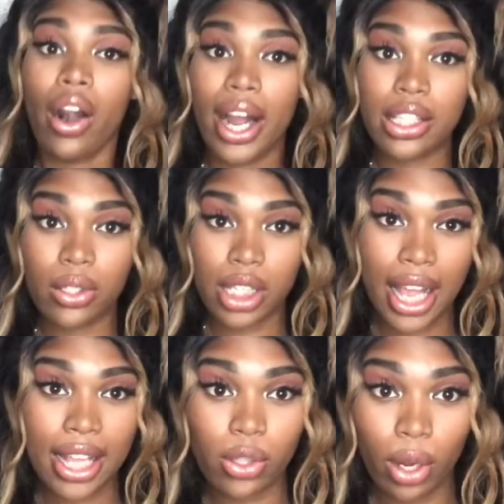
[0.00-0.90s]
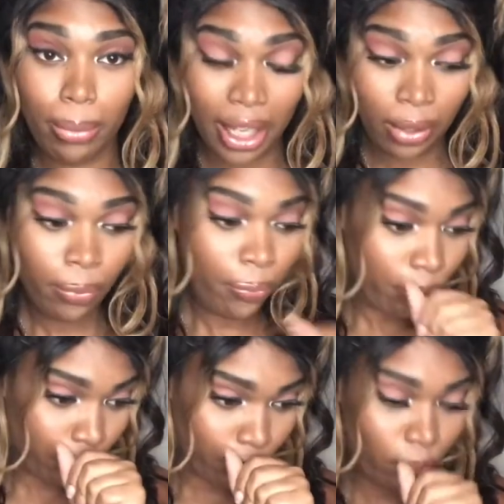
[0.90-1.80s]
right, so today is going to be
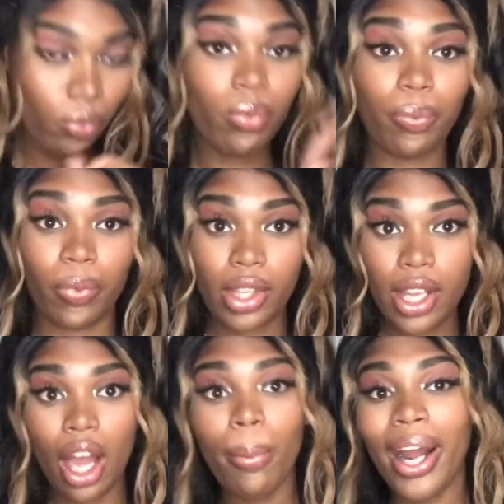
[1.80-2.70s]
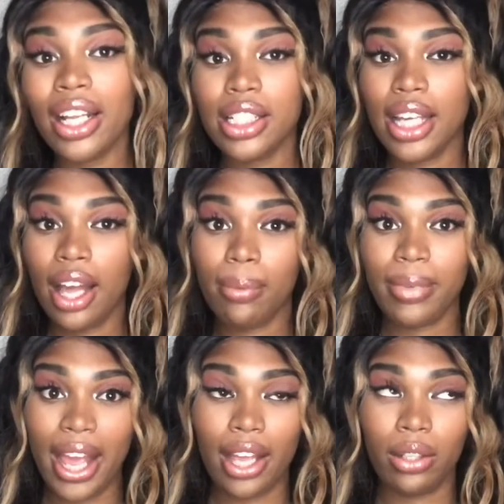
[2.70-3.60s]
a pregnancy
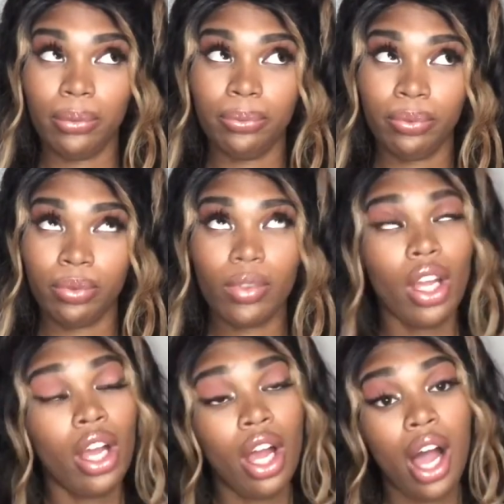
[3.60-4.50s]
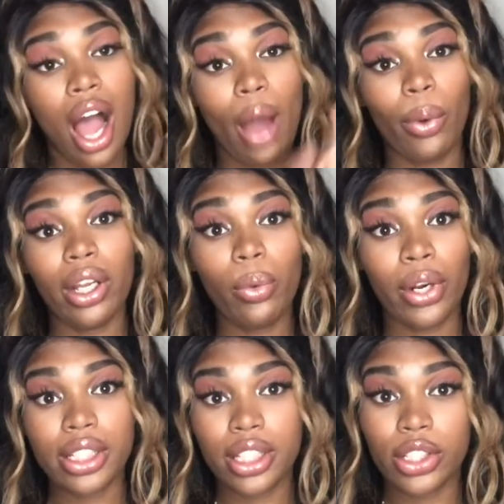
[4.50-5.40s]
update. I really
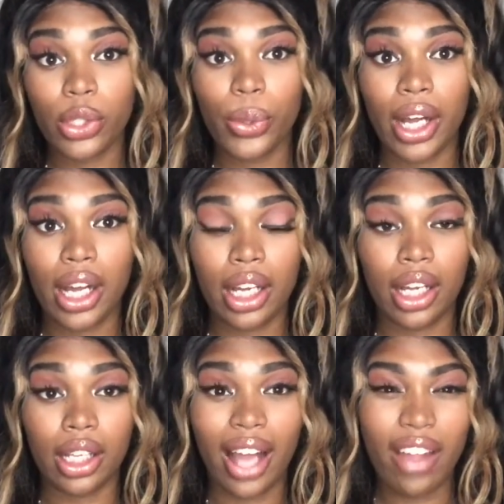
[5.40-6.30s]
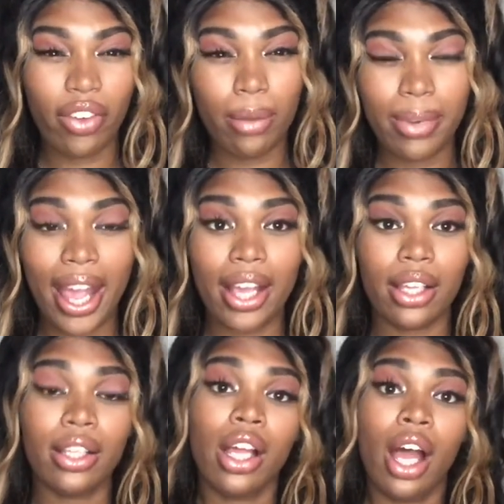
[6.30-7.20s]
wanted to do a life update.
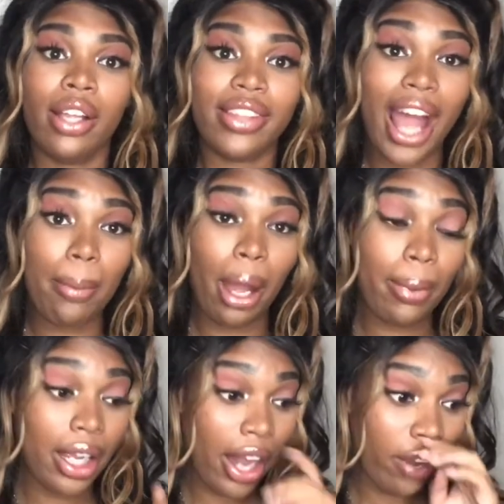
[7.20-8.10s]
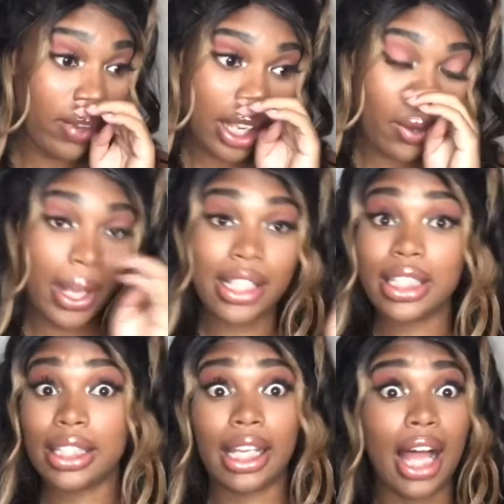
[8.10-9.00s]
That might be another video because
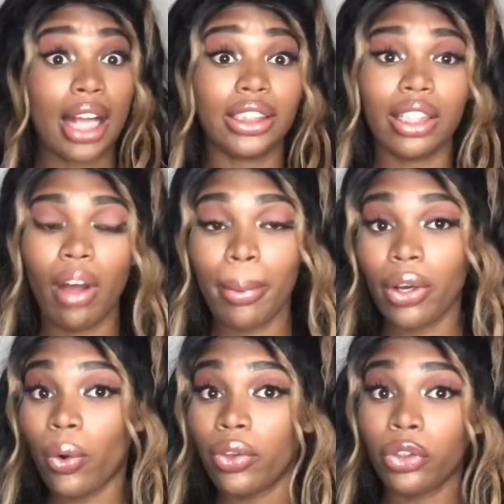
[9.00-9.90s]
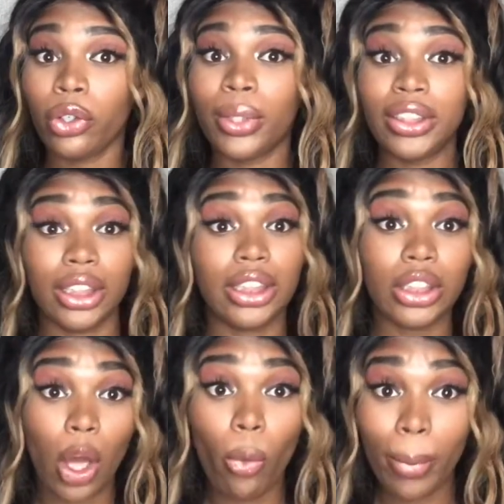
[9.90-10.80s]
there's a lot of stuff I've been going through and just
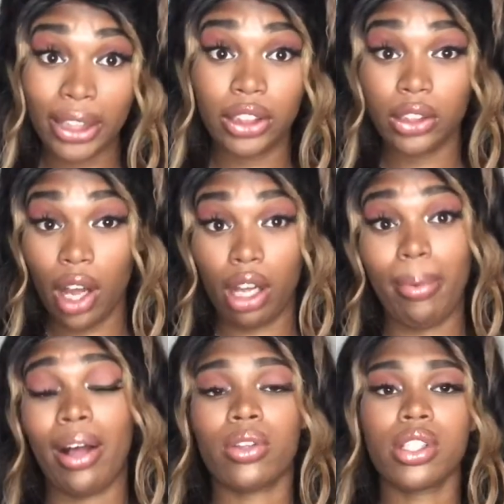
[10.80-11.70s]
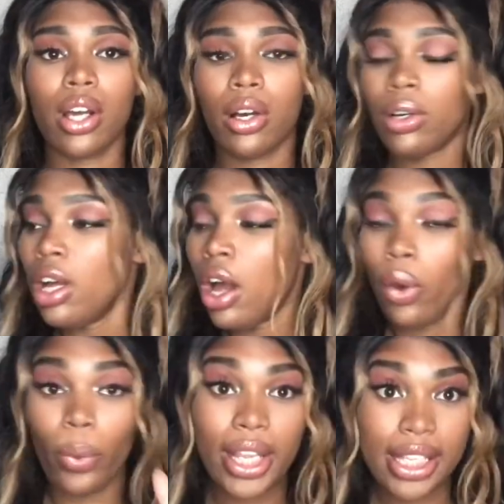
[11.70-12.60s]
so much to talk about. So
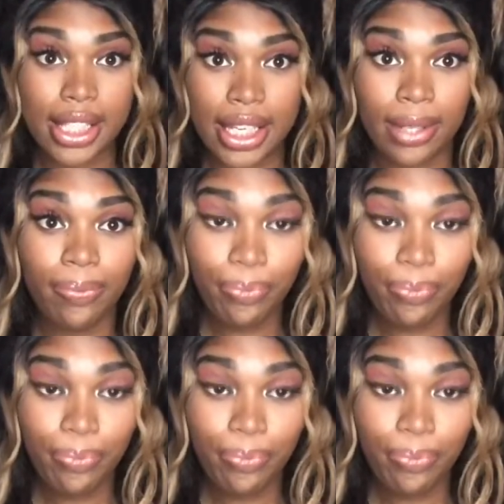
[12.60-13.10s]
we'll see.